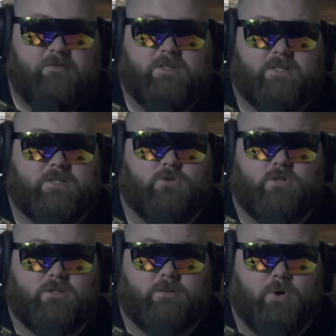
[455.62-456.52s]
is
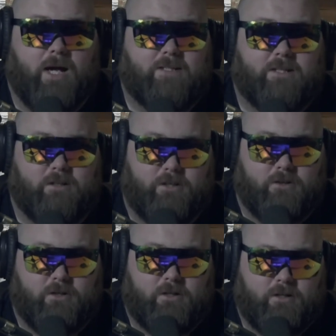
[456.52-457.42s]
surprisingly
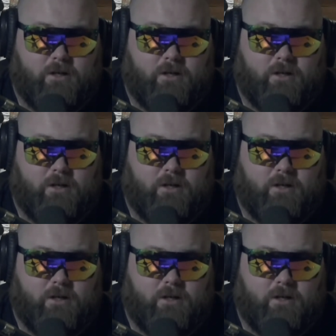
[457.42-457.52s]
good,